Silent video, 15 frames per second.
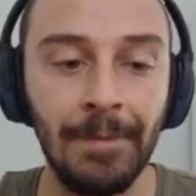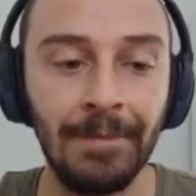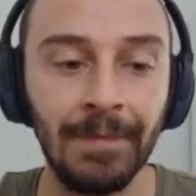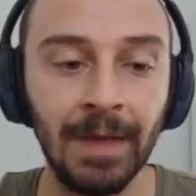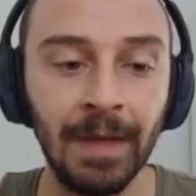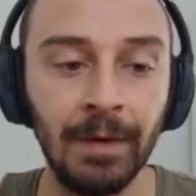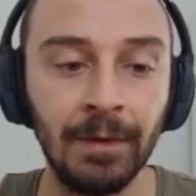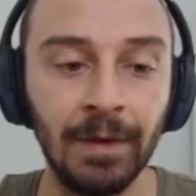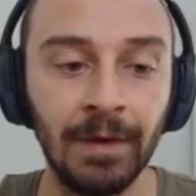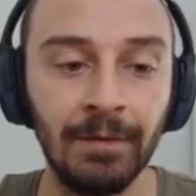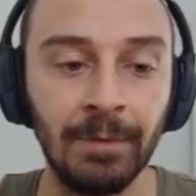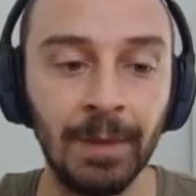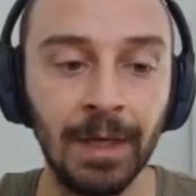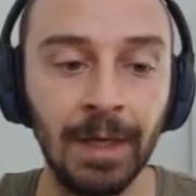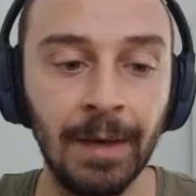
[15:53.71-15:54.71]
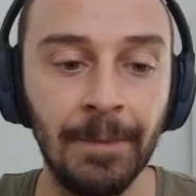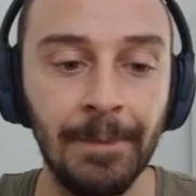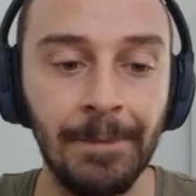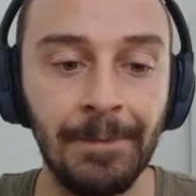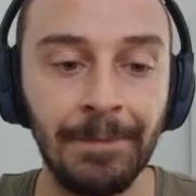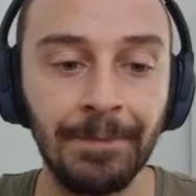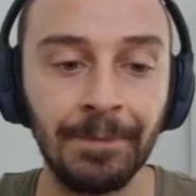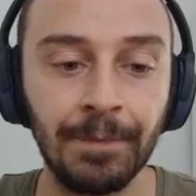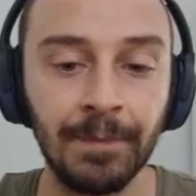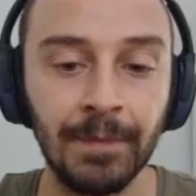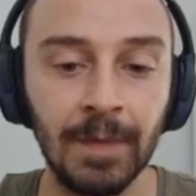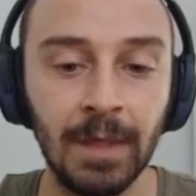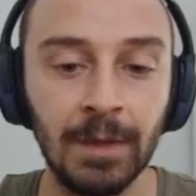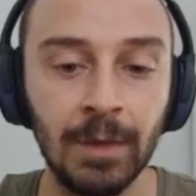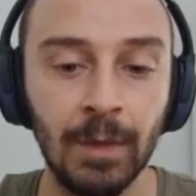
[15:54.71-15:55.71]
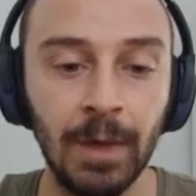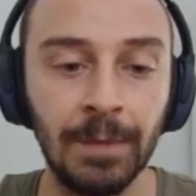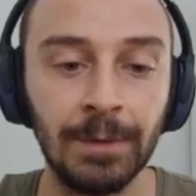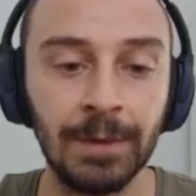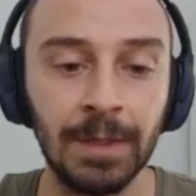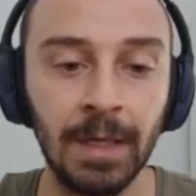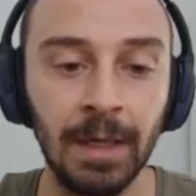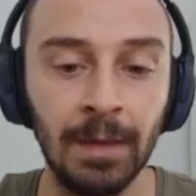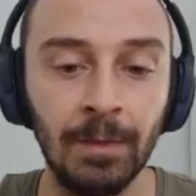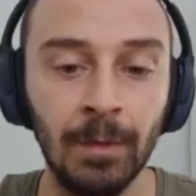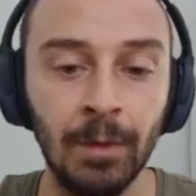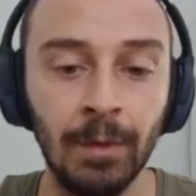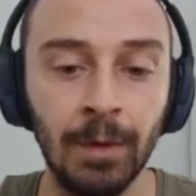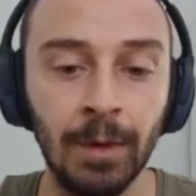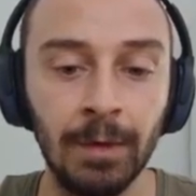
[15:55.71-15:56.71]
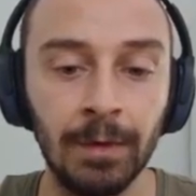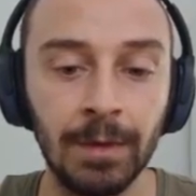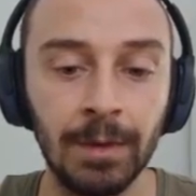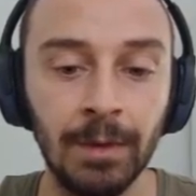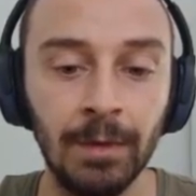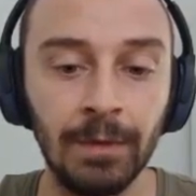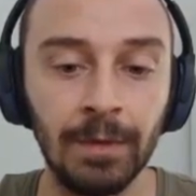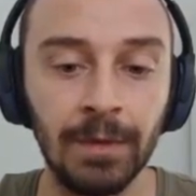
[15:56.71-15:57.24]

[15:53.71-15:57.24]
And it'll give me 20% more, so